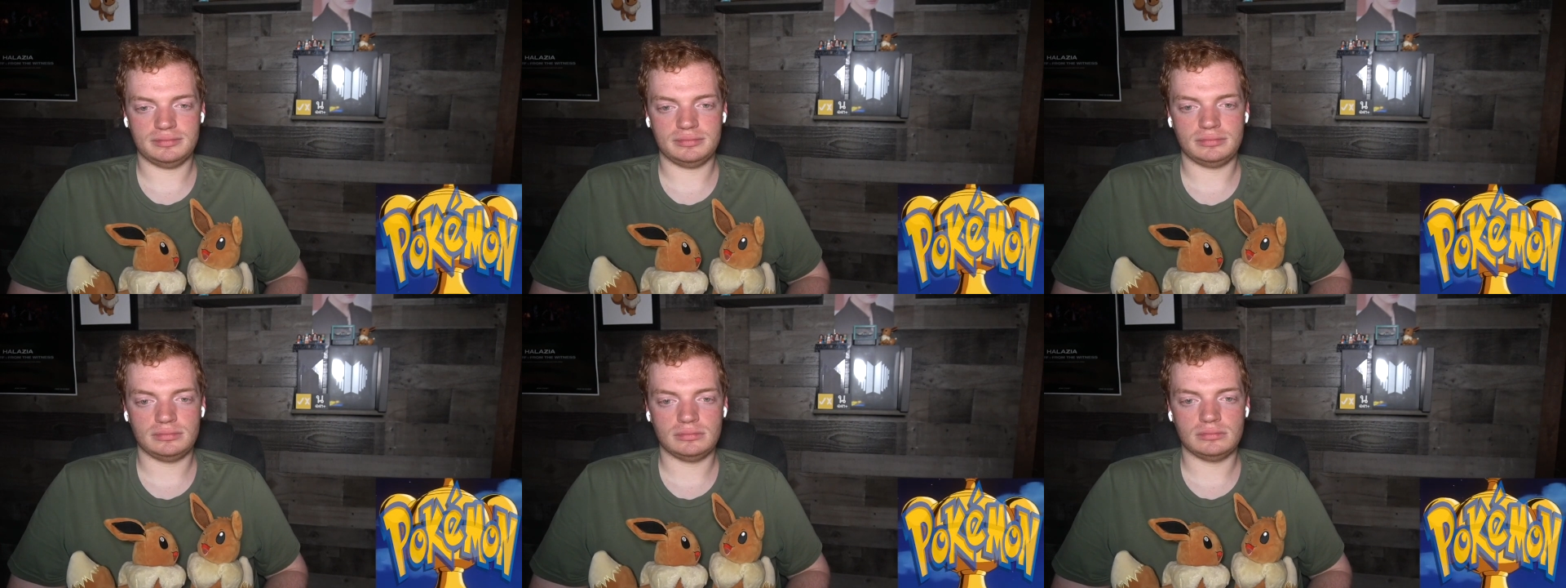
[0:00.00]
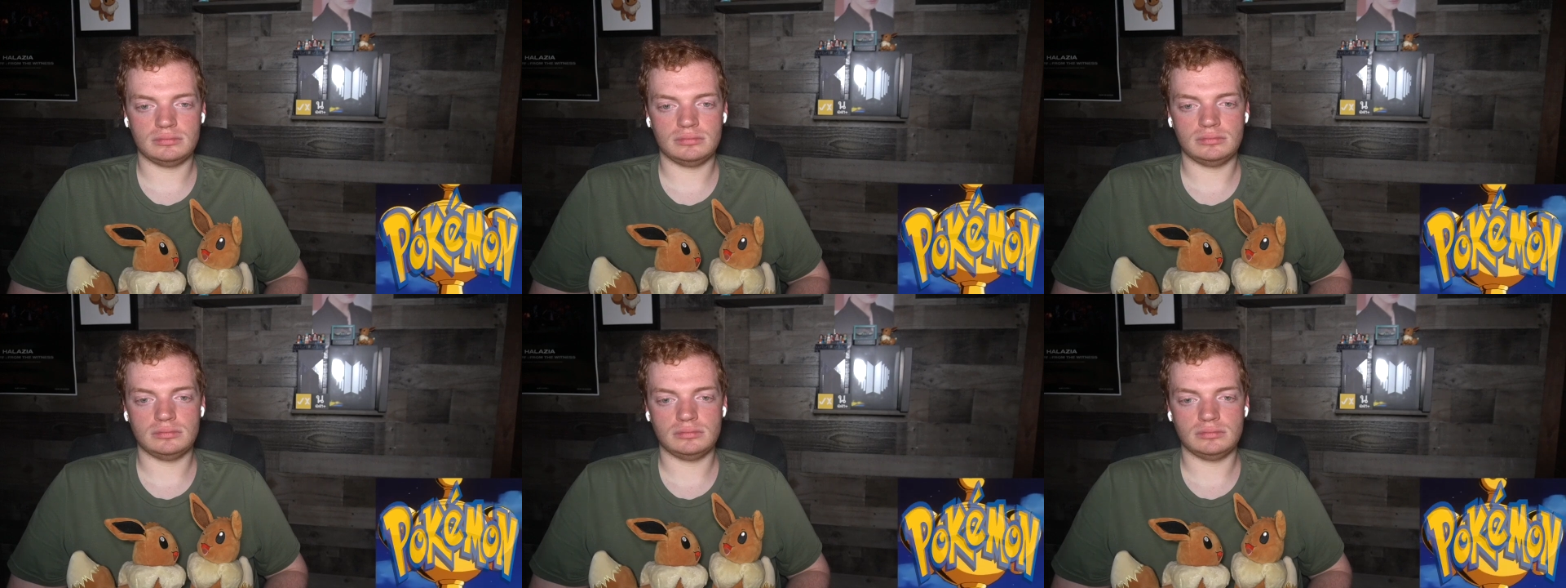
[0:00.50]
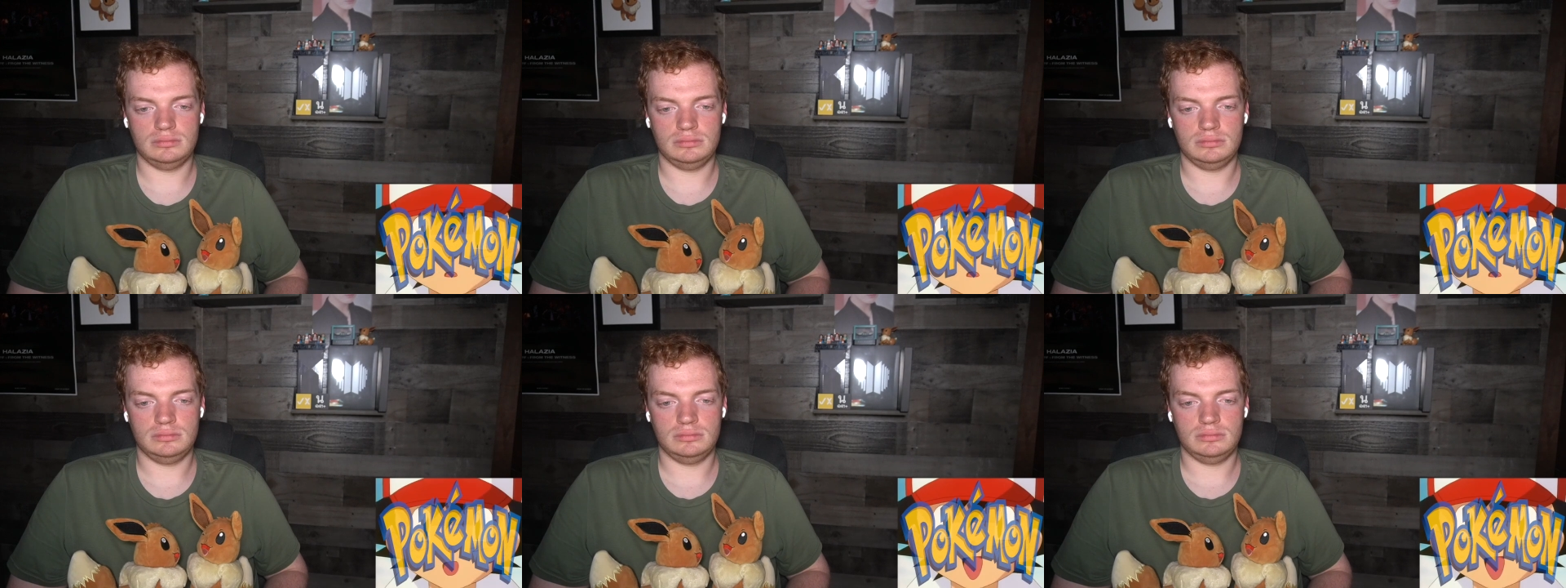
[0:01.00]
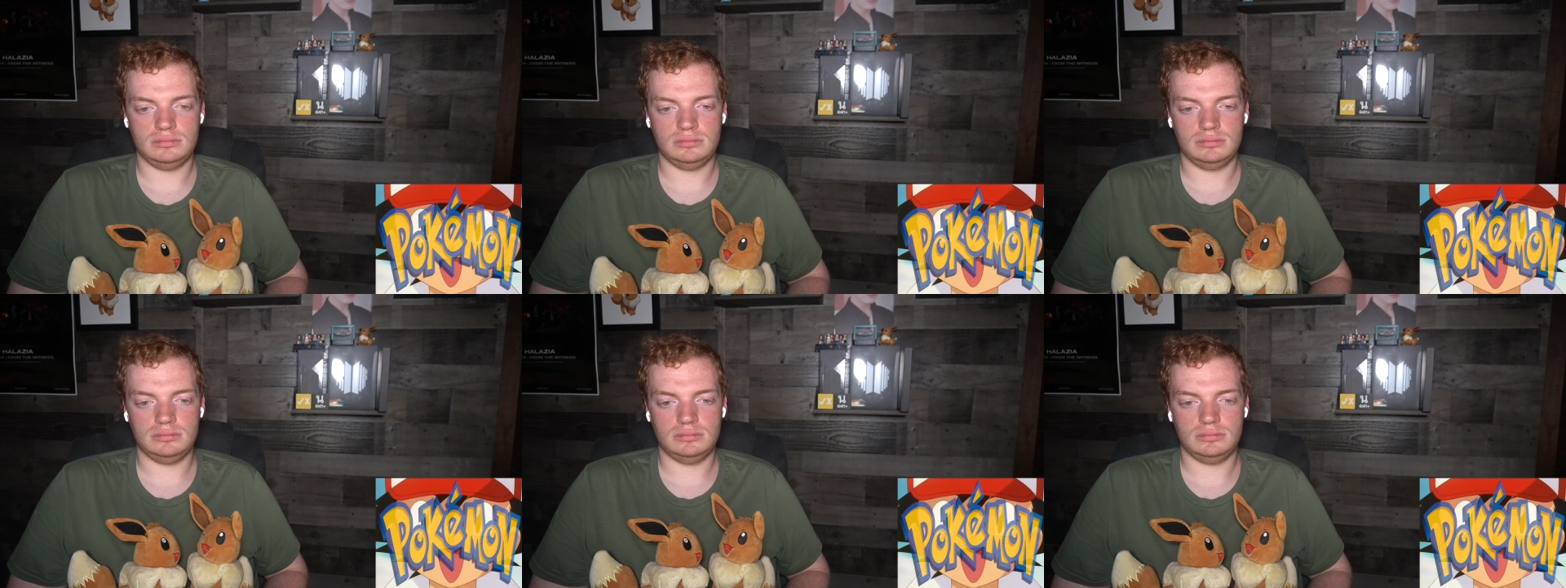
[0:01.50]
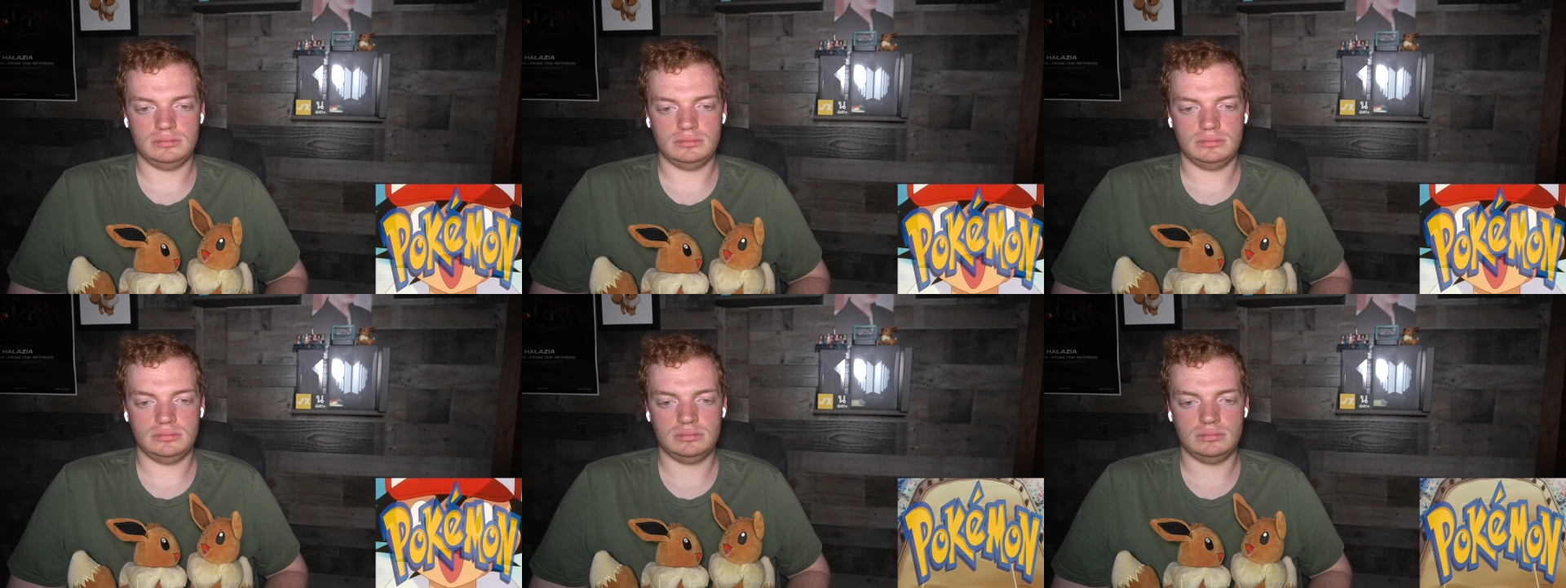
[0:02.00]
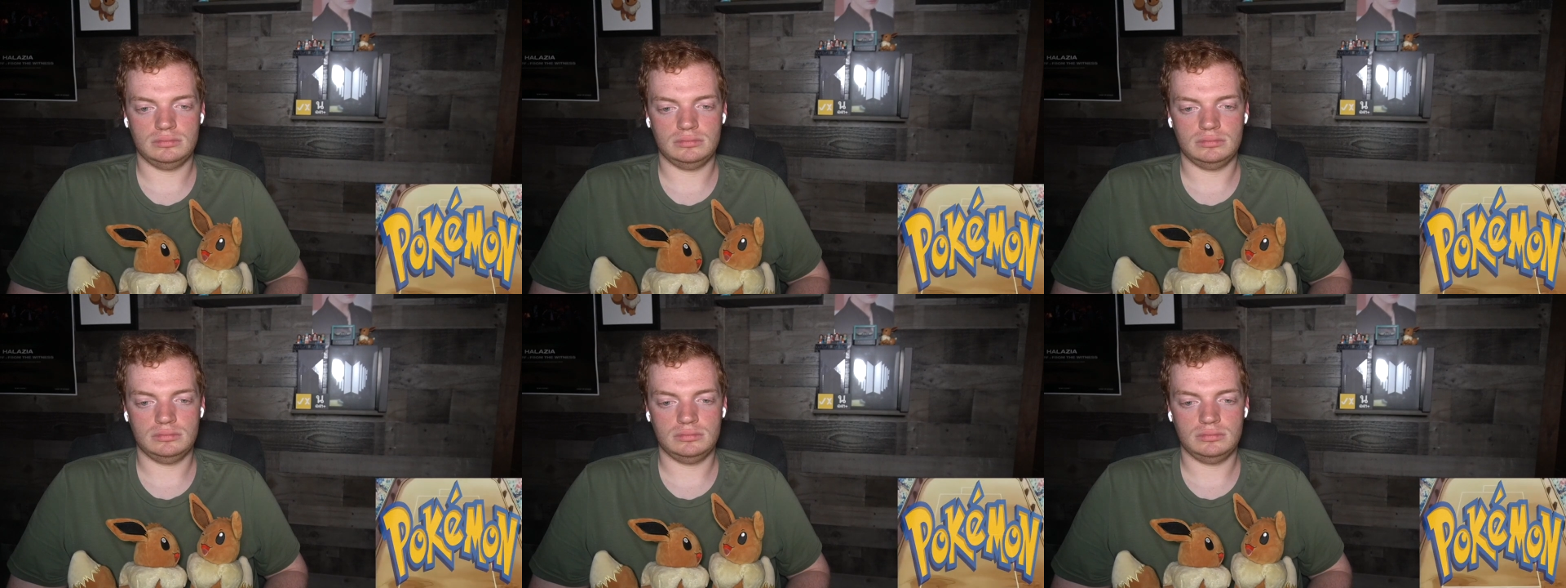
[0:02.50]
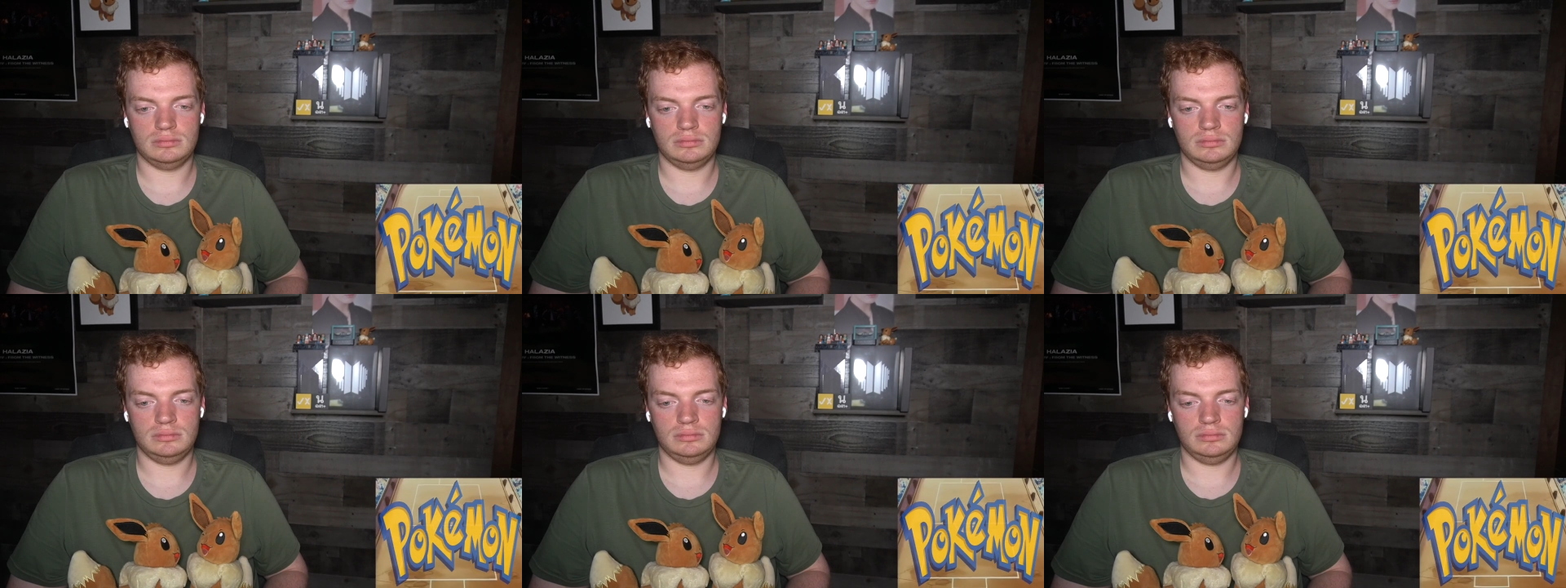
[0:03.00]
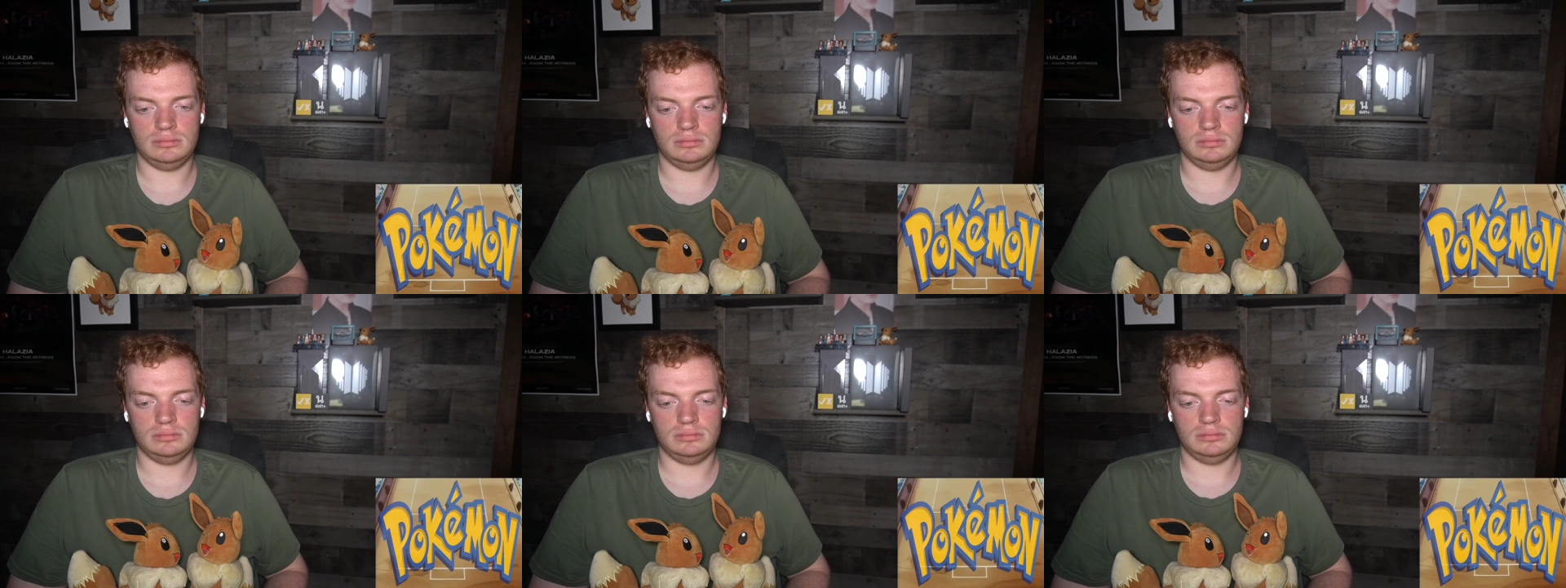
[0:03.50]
Nothing is said.